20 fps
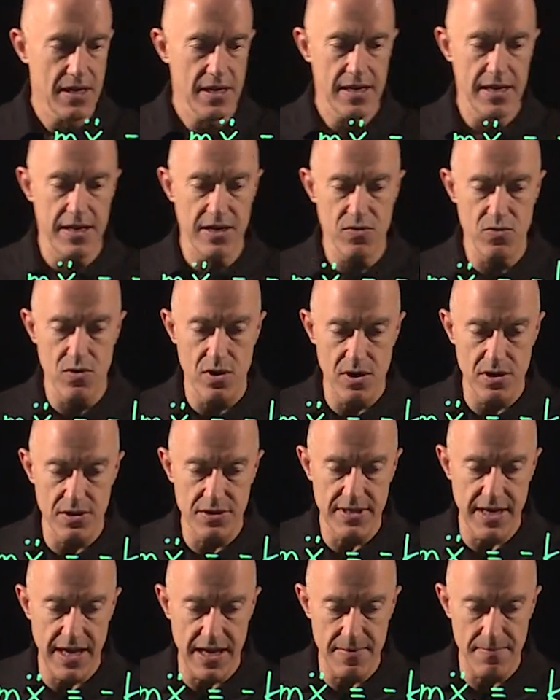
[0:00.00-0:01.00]

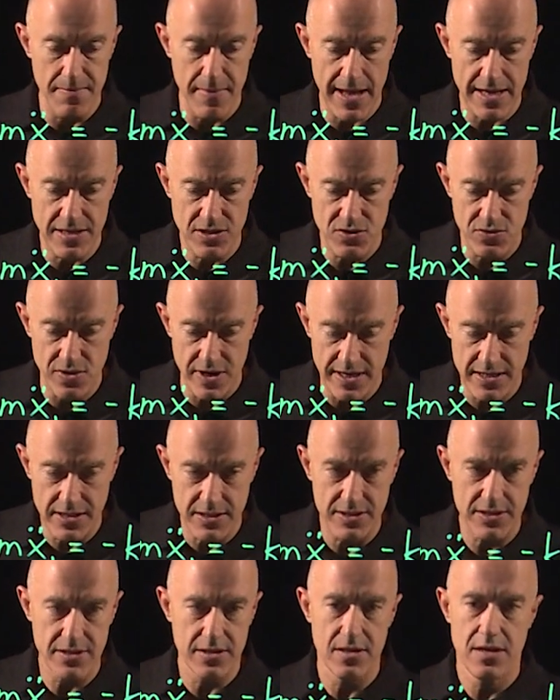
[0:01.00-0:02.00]
equals a
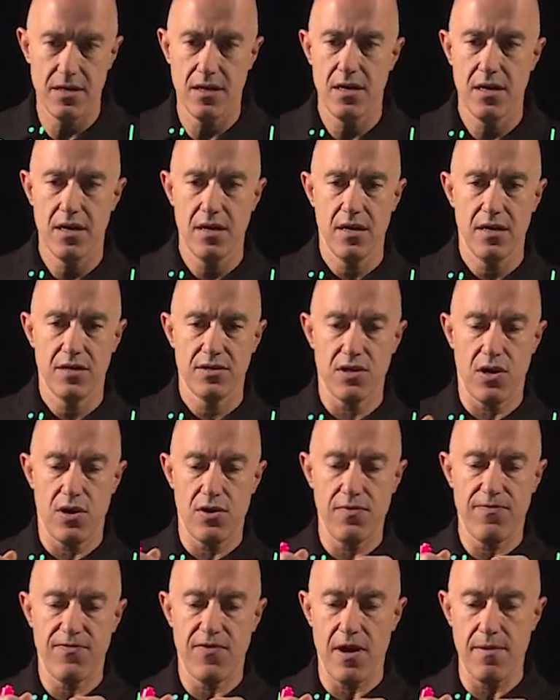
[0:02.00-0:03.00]
matrix.
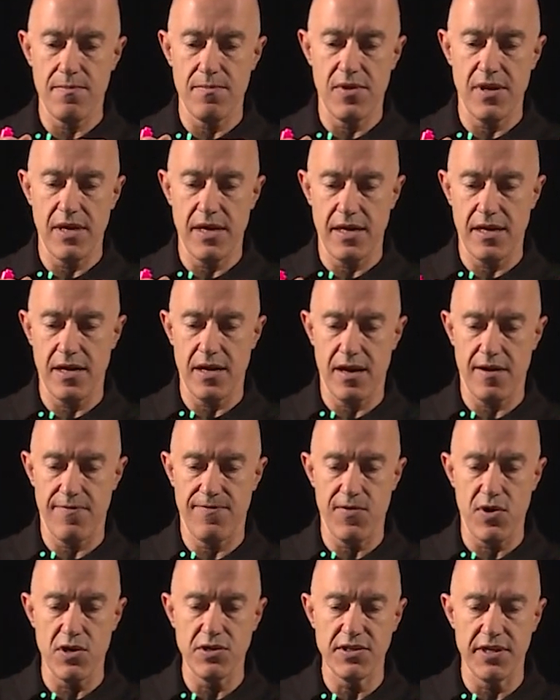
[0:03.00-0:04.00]
So from the
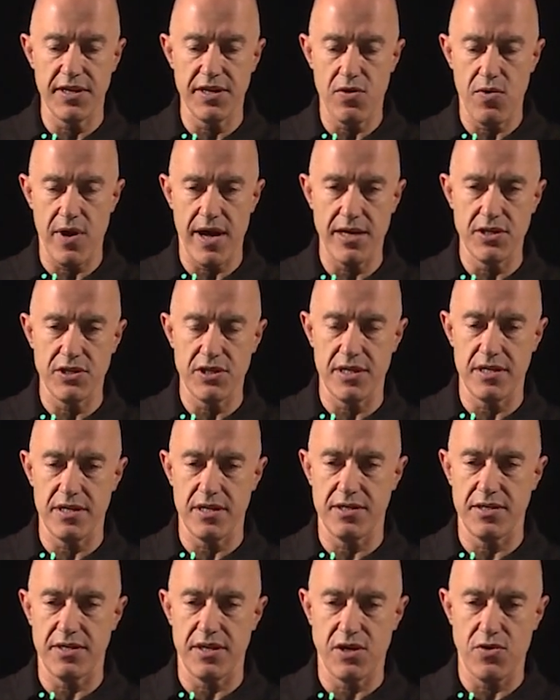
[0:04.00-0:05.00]
first equation
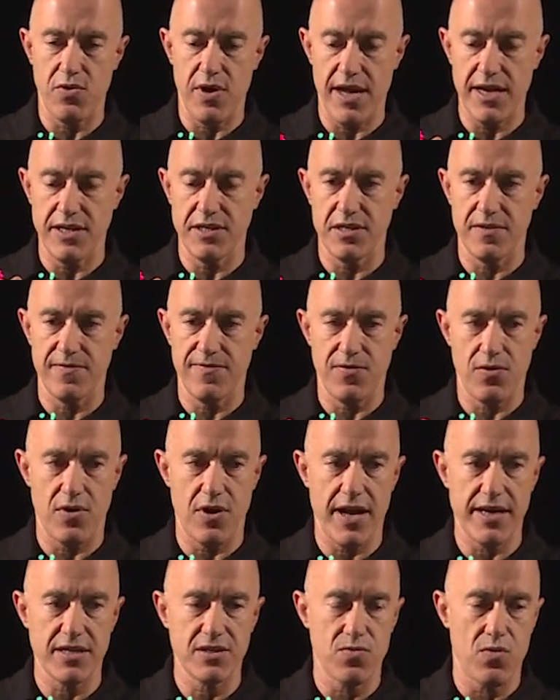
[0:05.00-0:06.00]
is the equation for
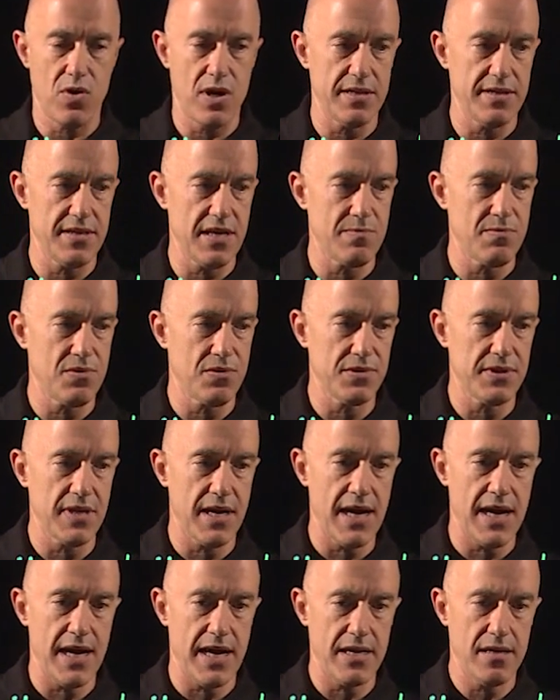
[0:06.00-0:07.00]
x1 double
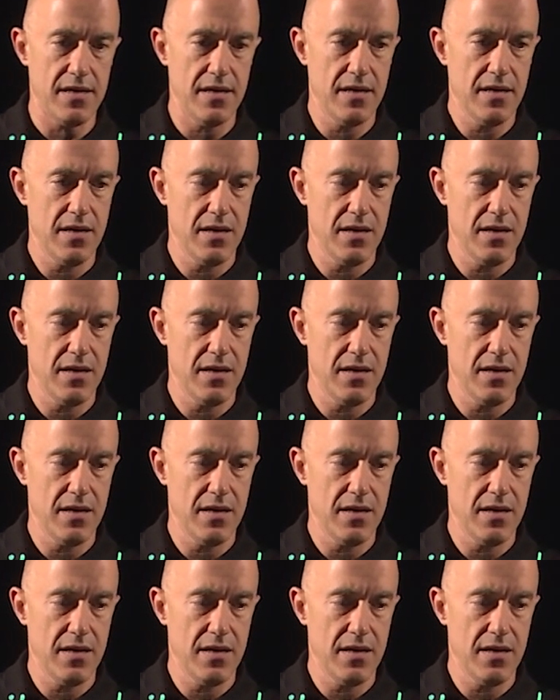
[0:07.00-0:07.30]
dot.